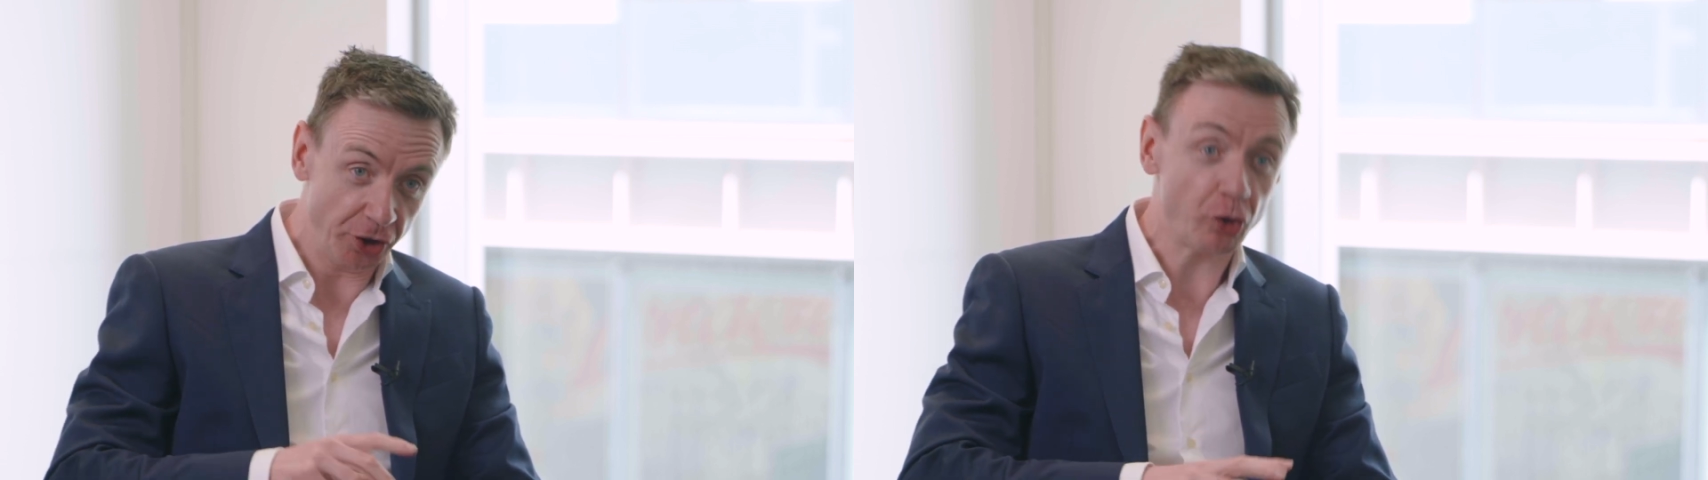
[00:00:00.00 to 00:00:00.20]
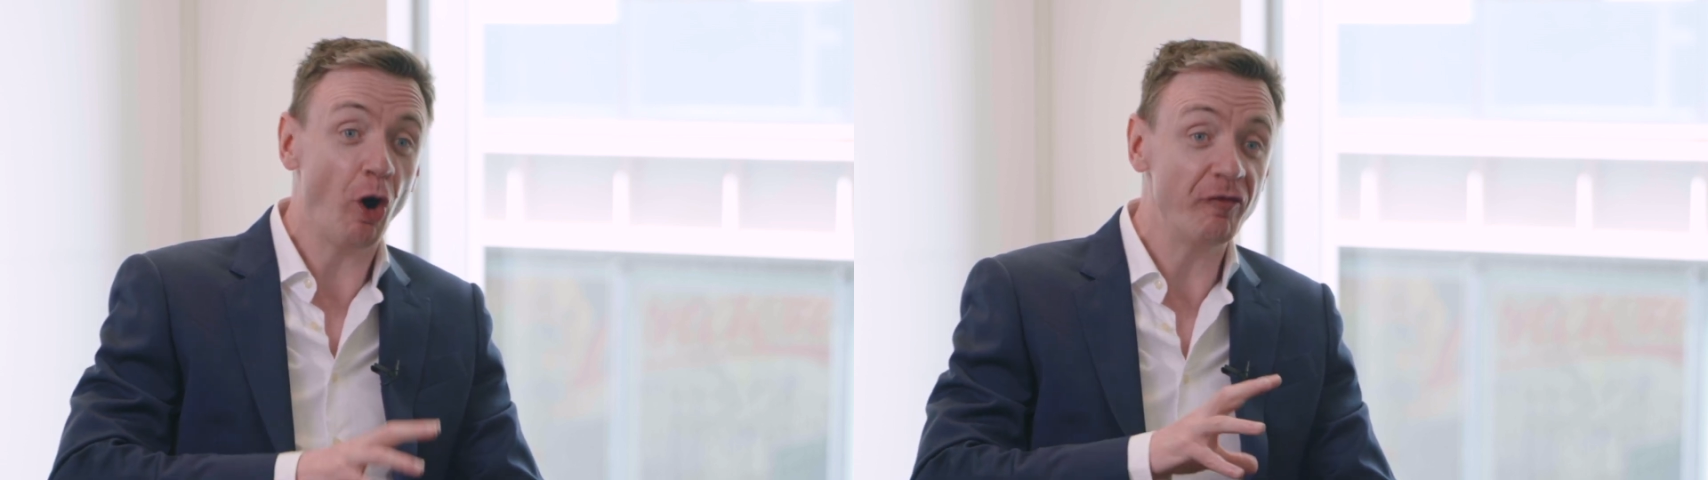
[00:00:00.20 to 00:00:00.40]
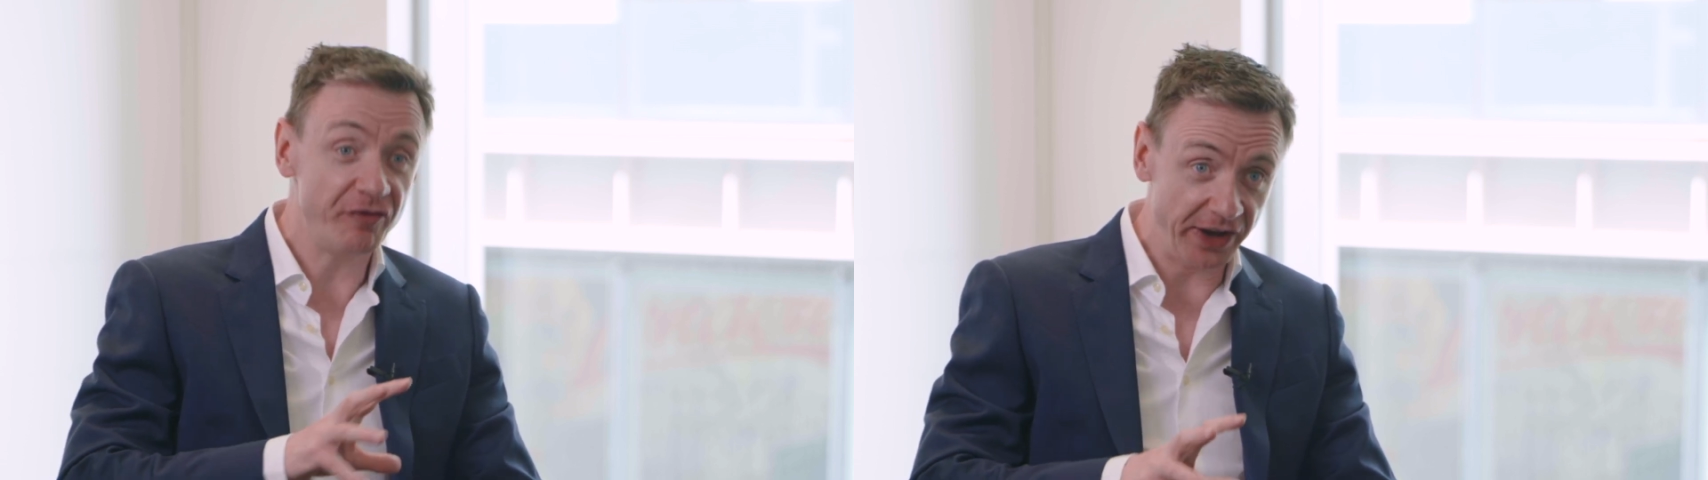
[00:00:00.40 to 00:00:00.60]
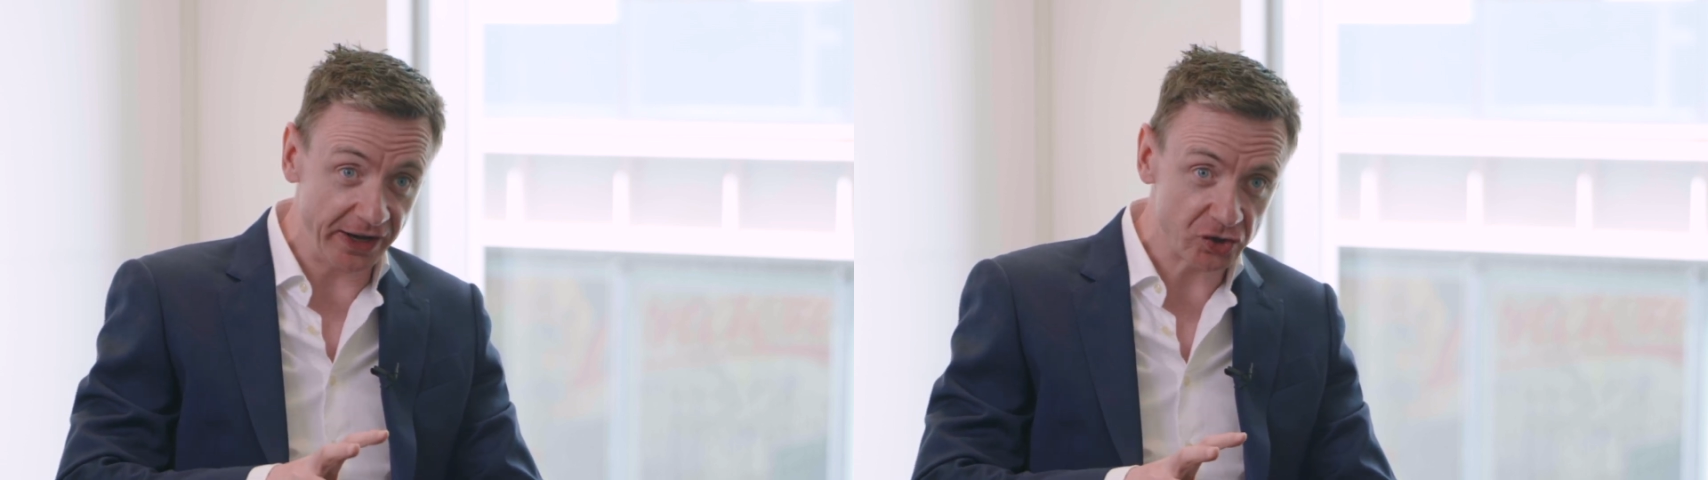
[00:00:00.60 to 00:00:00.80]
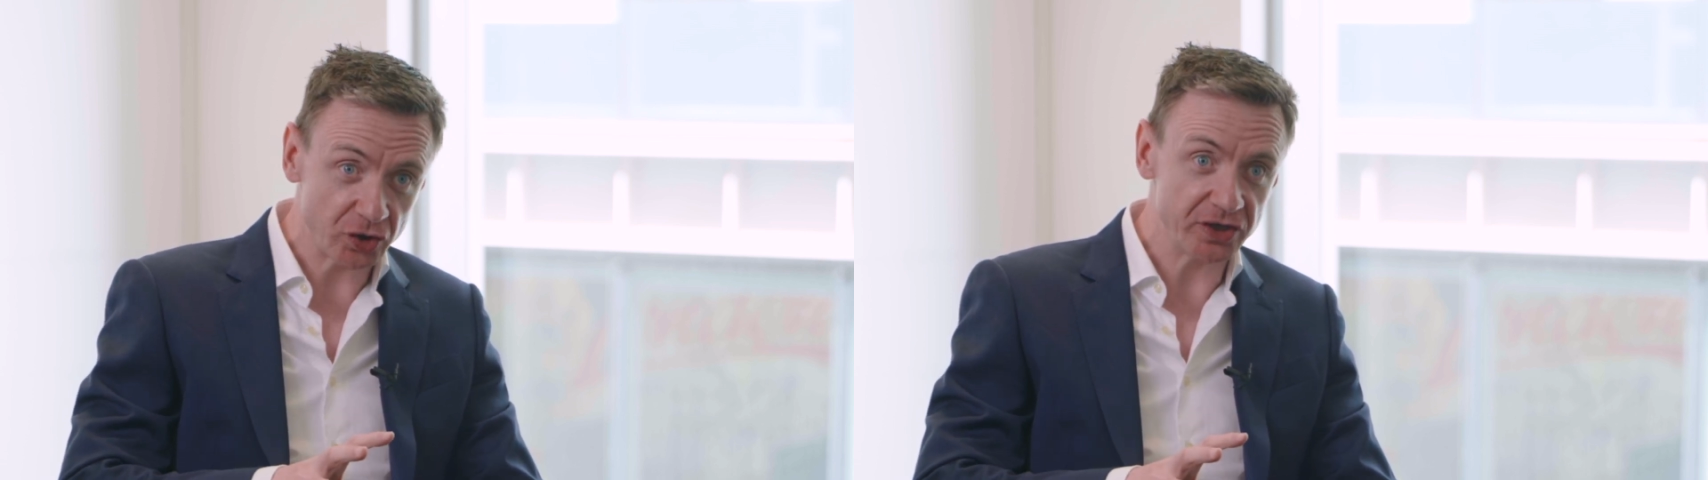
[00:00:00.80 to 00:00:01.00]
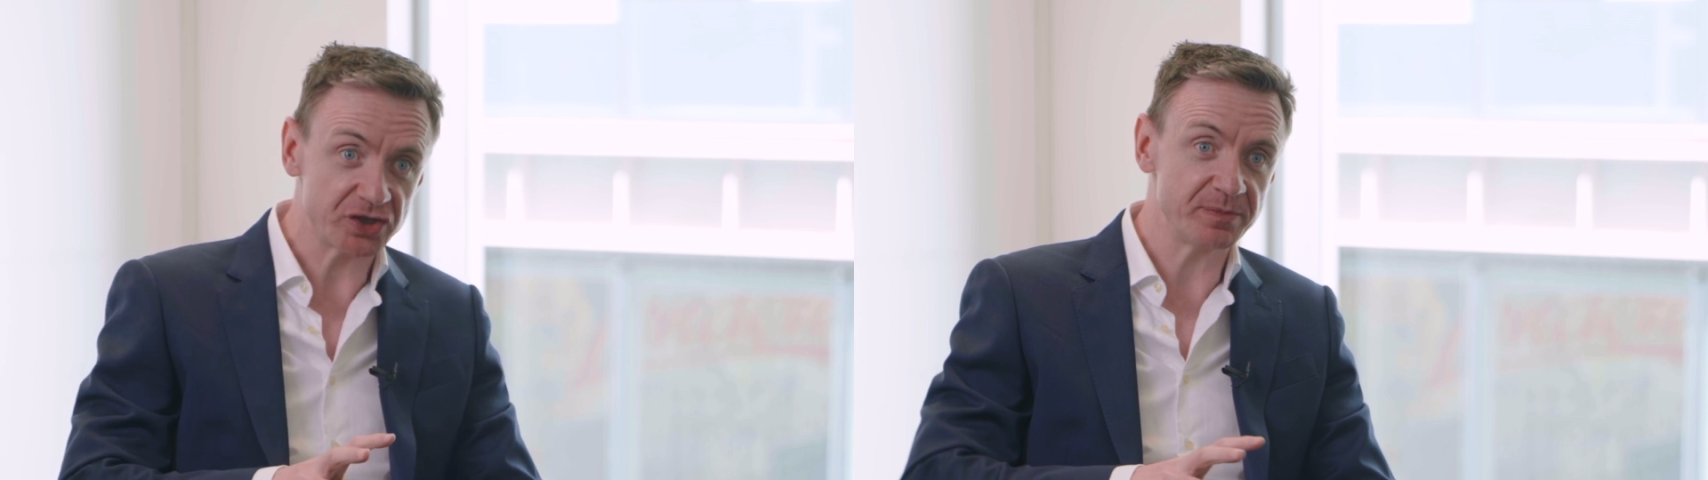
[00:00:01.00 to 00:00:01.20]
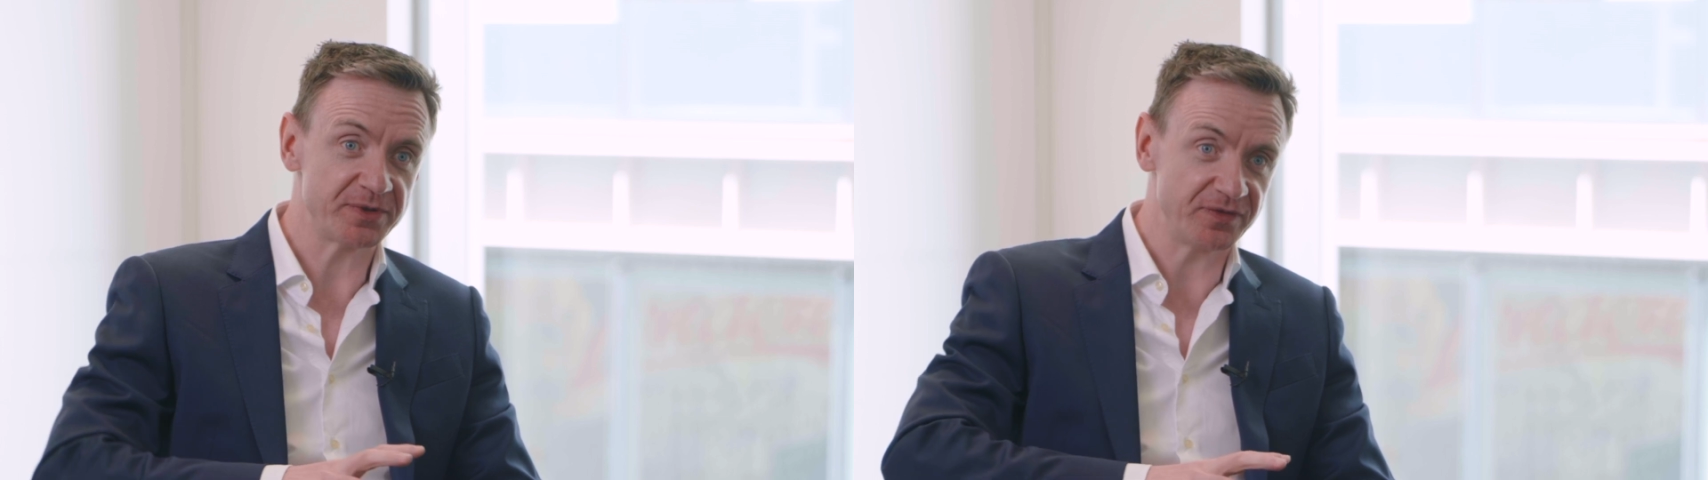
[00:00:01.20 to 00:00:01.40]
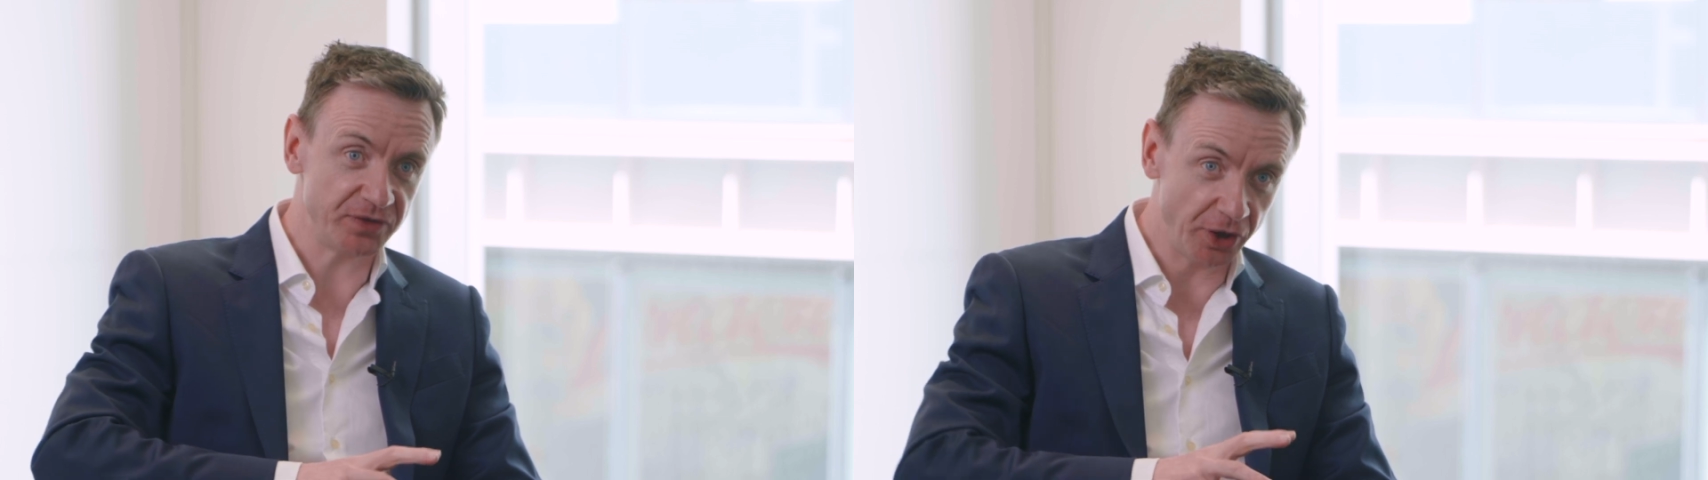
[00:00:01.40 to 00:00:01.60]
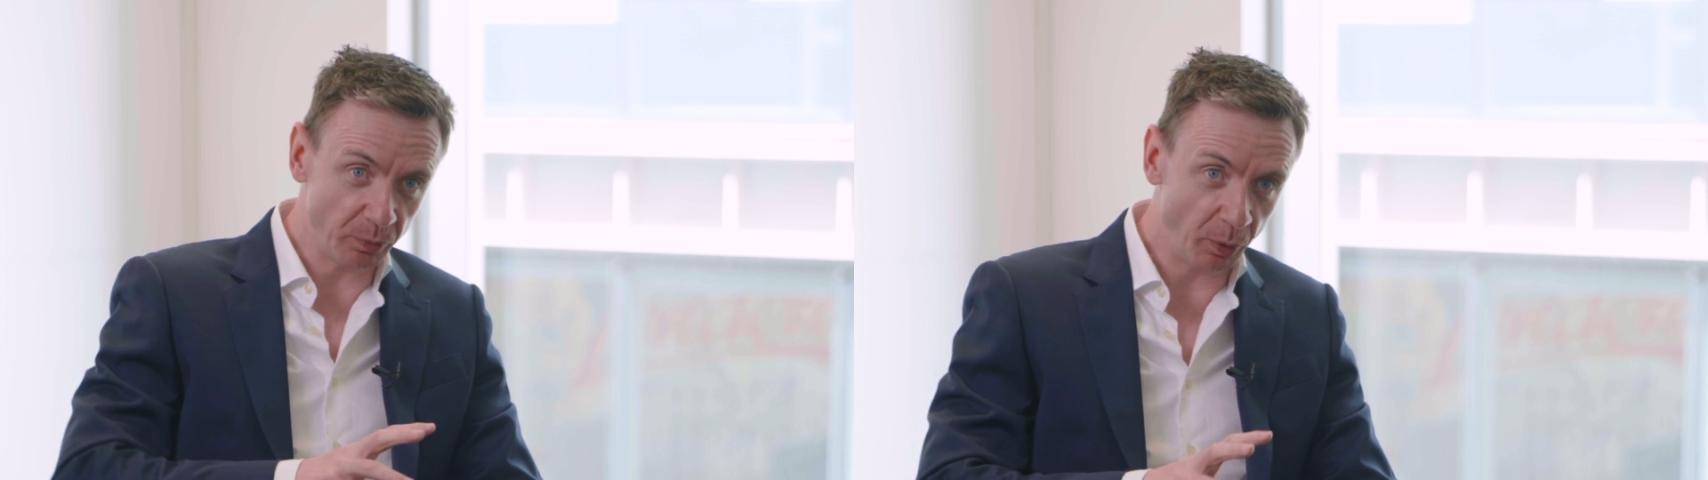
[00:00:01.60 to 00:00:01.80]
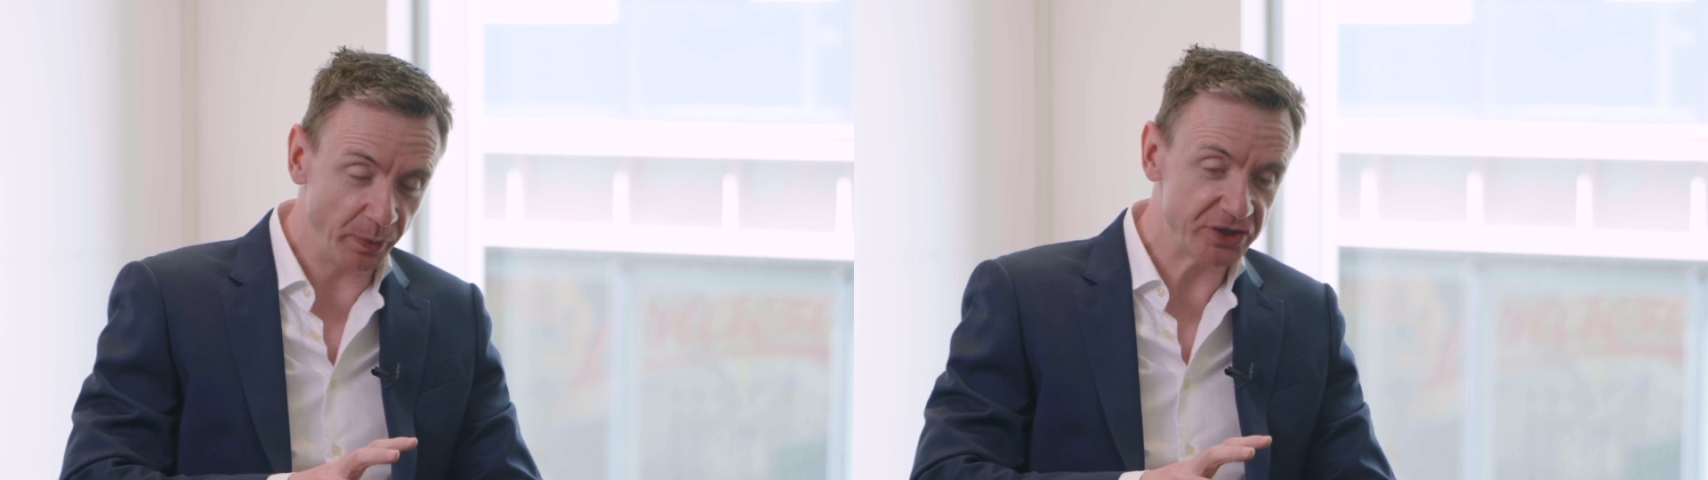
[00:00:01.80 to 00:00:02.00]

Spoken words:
confidential in terms of what we're